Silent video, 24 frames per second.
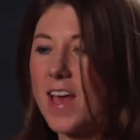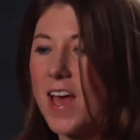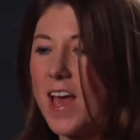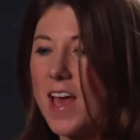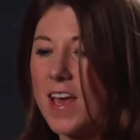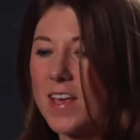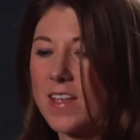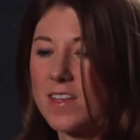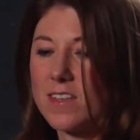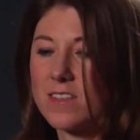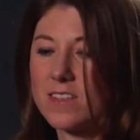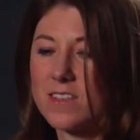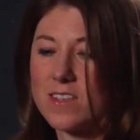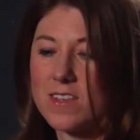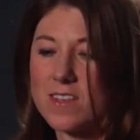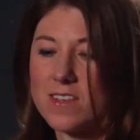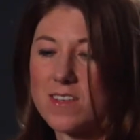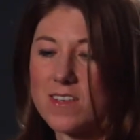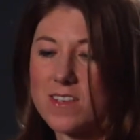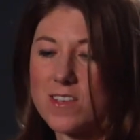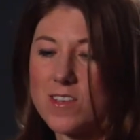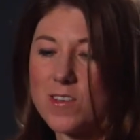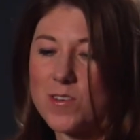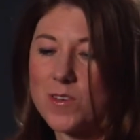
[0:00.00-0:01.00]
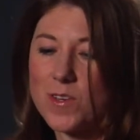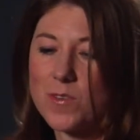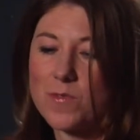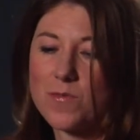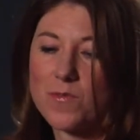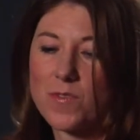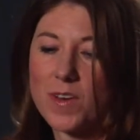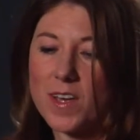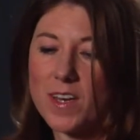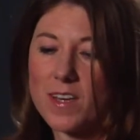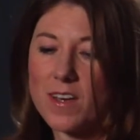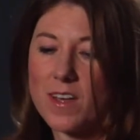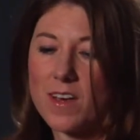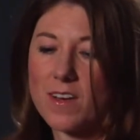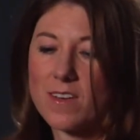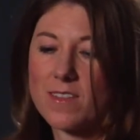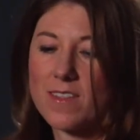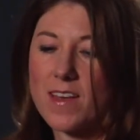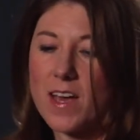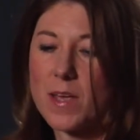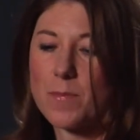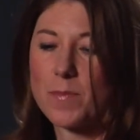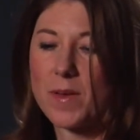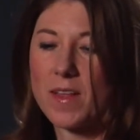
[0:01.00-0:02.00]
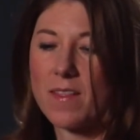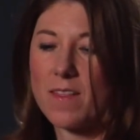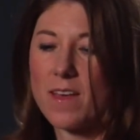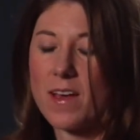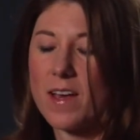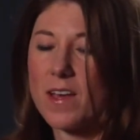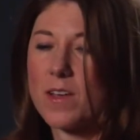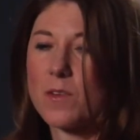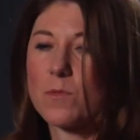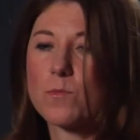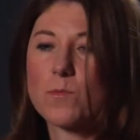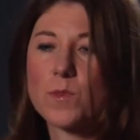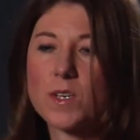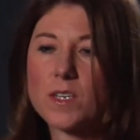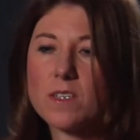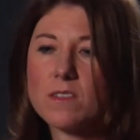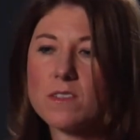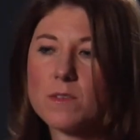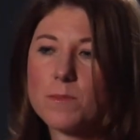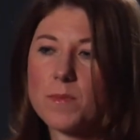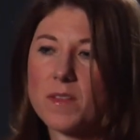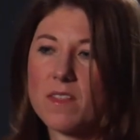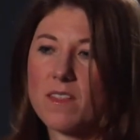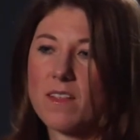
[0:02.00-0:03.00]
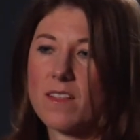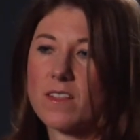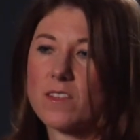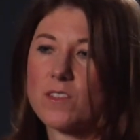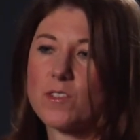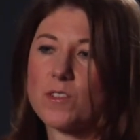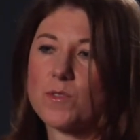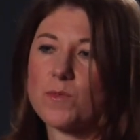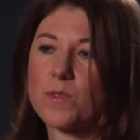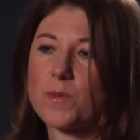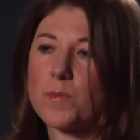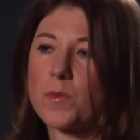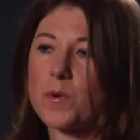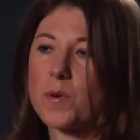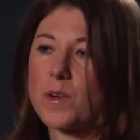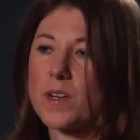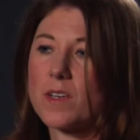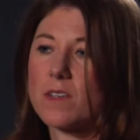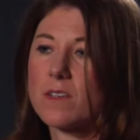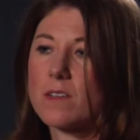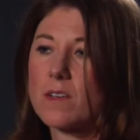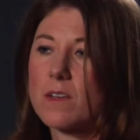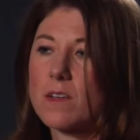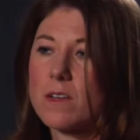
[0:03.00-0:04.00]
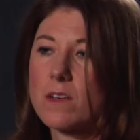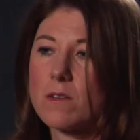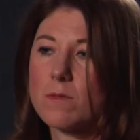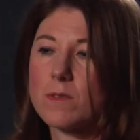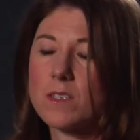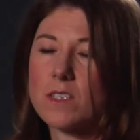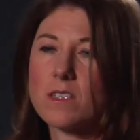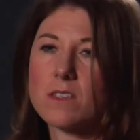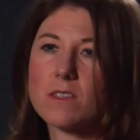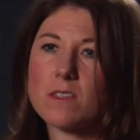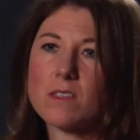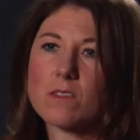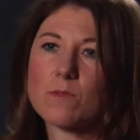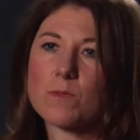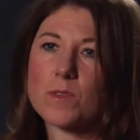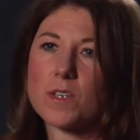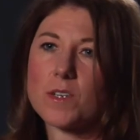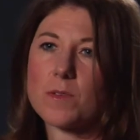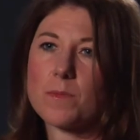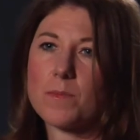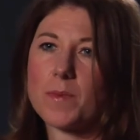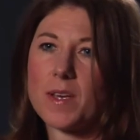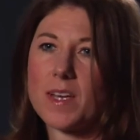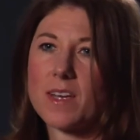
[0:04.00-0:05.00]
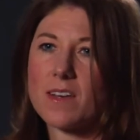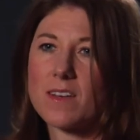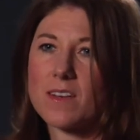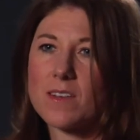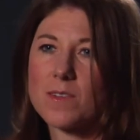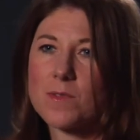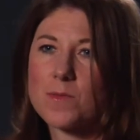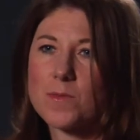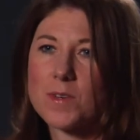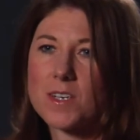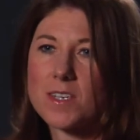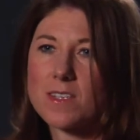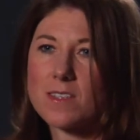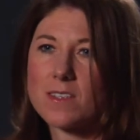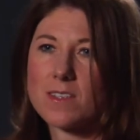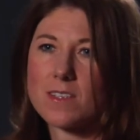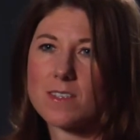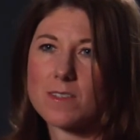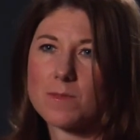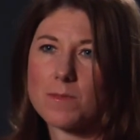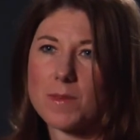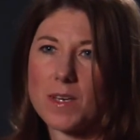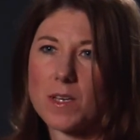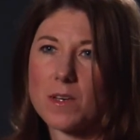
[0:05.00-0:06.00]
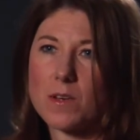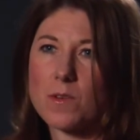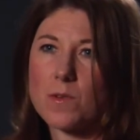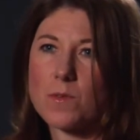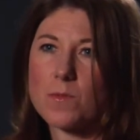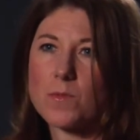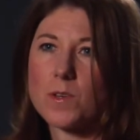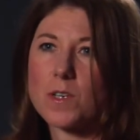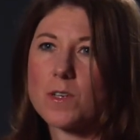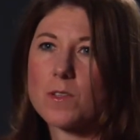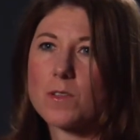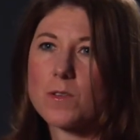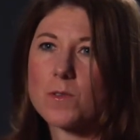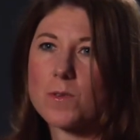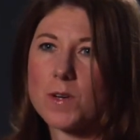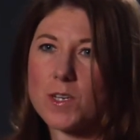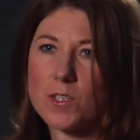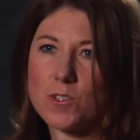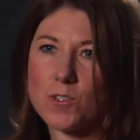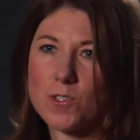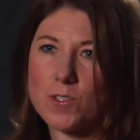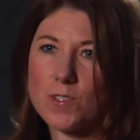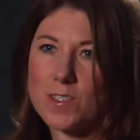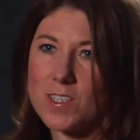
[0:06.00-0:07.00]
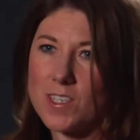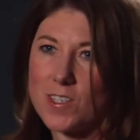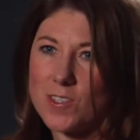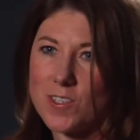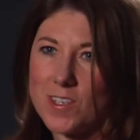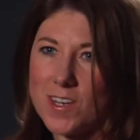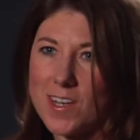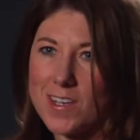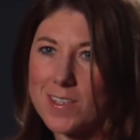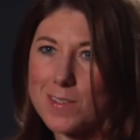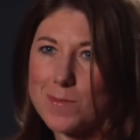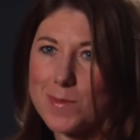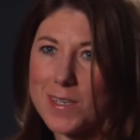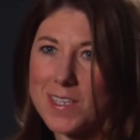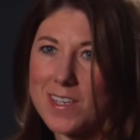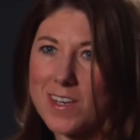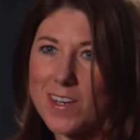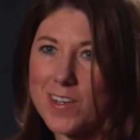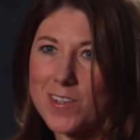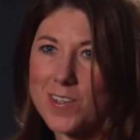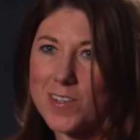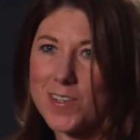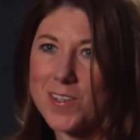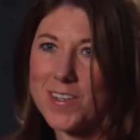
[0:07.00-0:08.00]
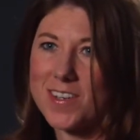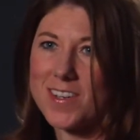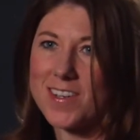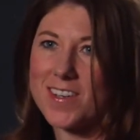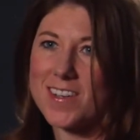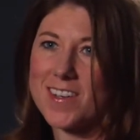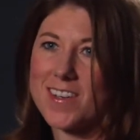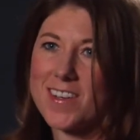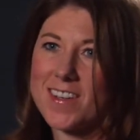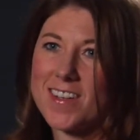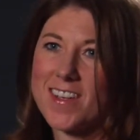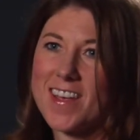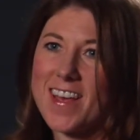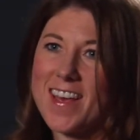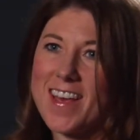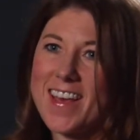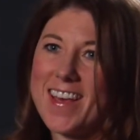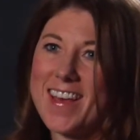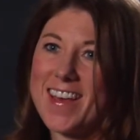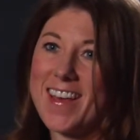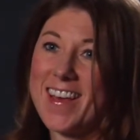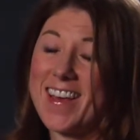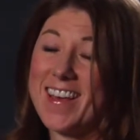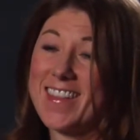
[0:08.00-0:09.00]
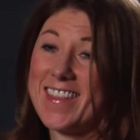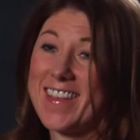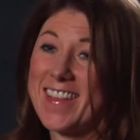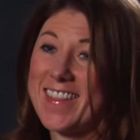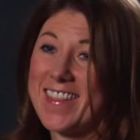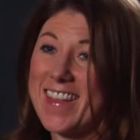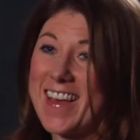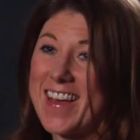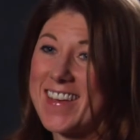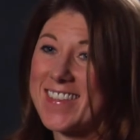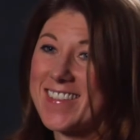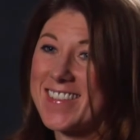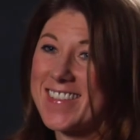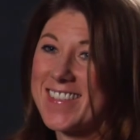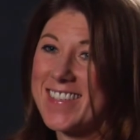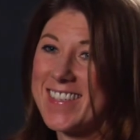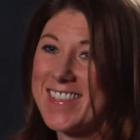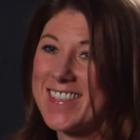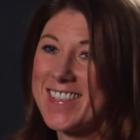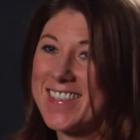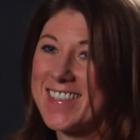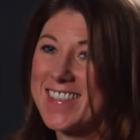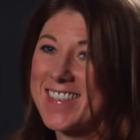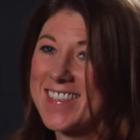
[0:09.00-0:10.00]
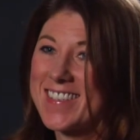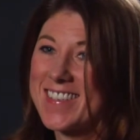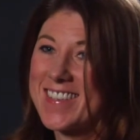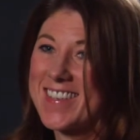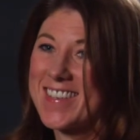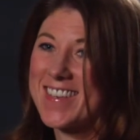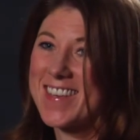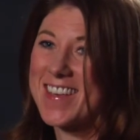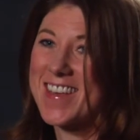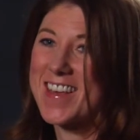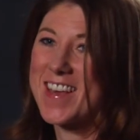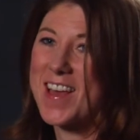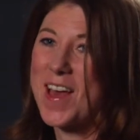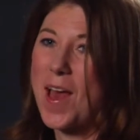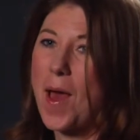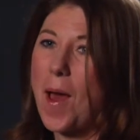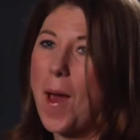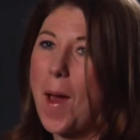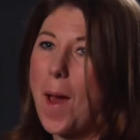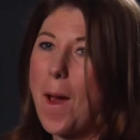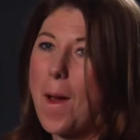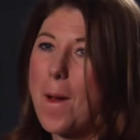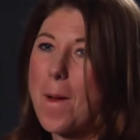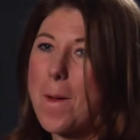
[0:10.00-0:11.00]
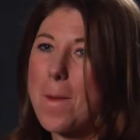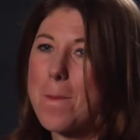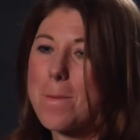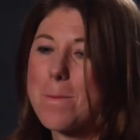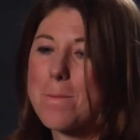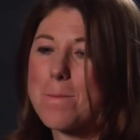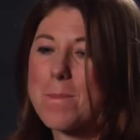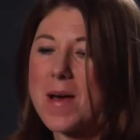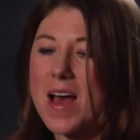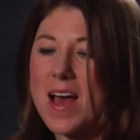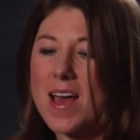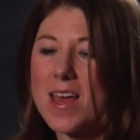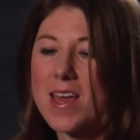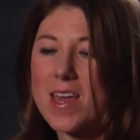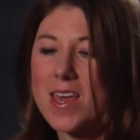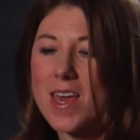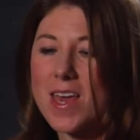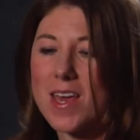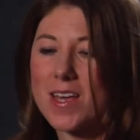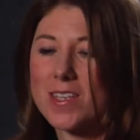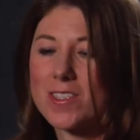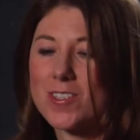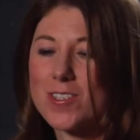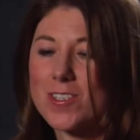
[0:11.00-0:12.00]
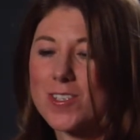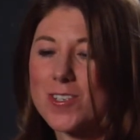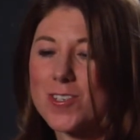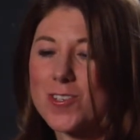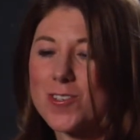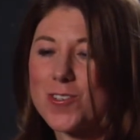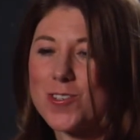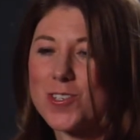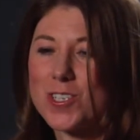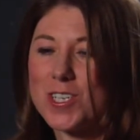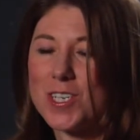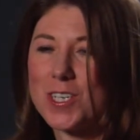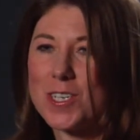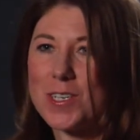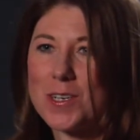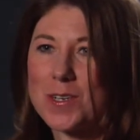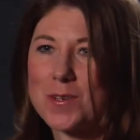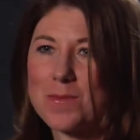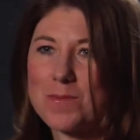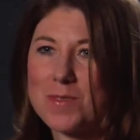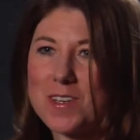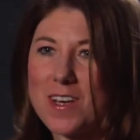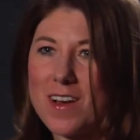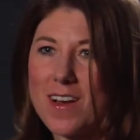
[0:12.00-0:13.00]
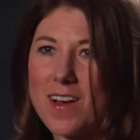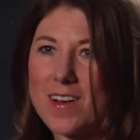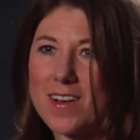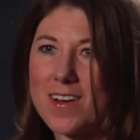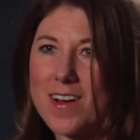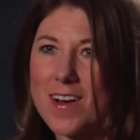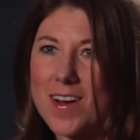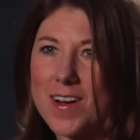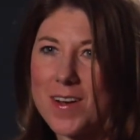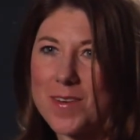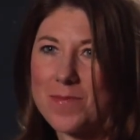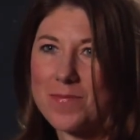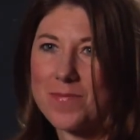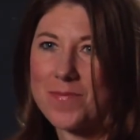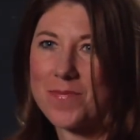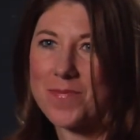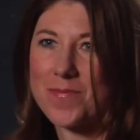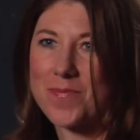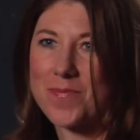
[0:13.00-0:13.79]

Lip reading: and you can find out line by line, what is a pathology report? What does this word mean? What does this mean? What are the questions I should ask my doctor? And then lastly, mycancergenome.com.